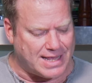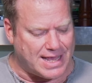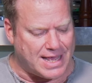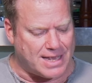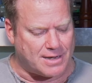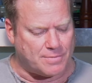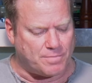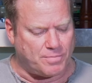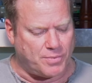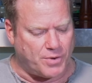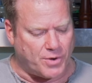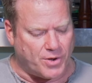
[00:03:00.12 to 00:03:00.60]

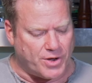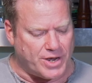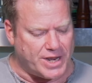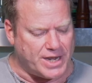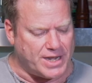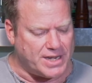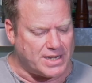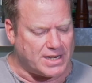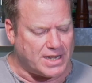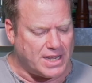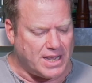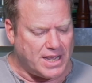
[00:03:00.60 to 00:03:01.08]
that
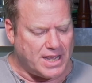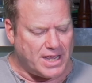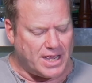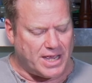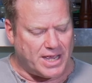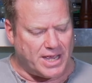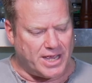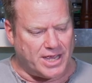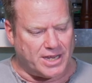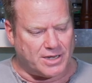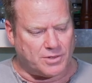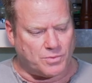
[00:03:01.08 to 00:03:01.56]
point
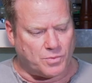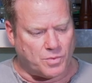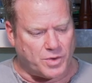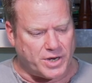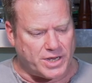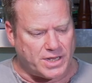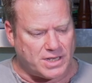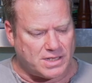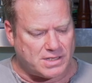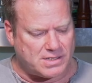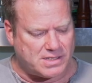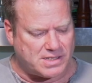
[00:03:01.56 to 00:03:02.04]
it
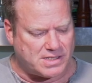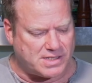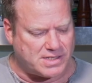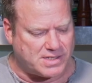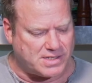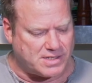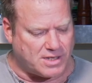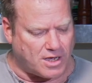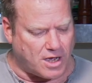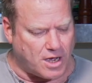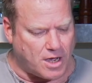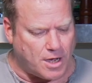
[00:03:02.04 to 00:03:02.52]
will
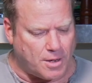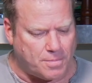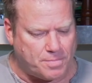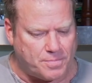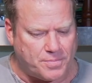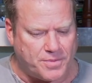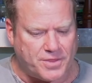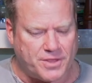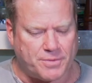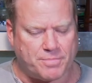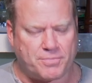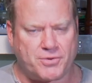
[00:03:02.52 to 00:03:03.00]

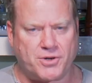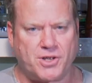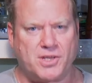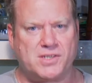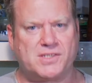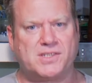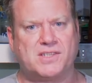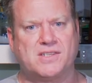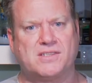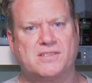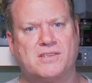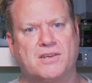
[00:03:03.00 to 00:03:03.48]
stop the
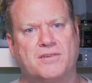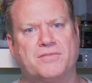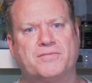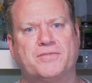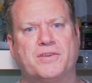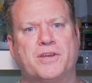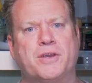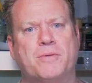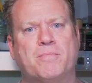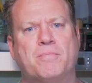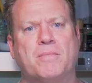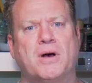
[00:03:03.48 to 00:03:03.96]
process
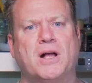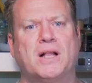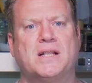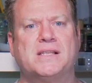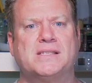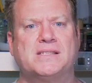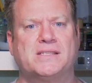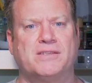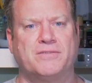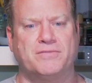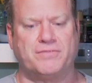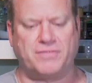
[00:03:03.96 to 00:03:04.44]
of
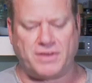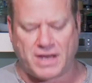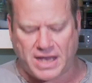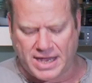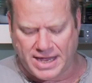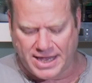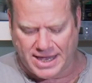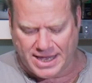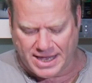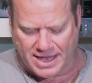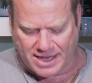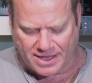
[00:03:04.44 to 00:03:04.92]

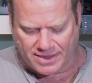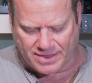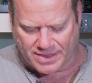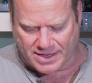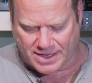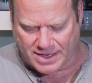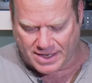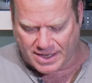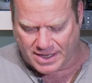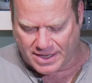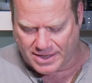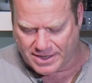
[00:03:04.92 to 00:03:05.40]
emulsifying
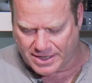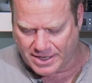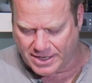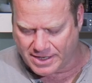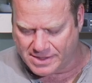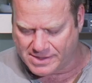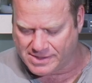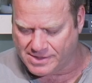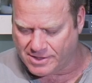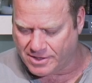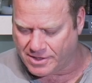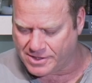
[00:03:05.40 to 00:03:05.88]

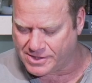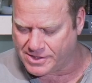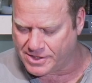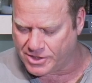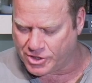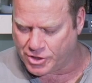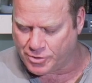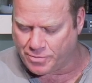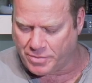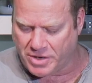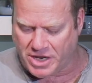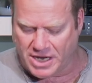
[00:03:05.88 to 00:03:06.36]
the
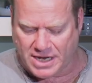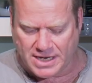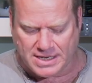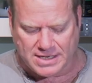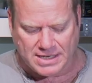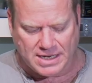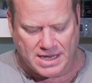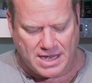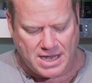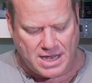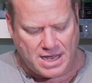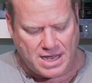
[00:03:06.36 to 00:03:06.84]
sausage meat.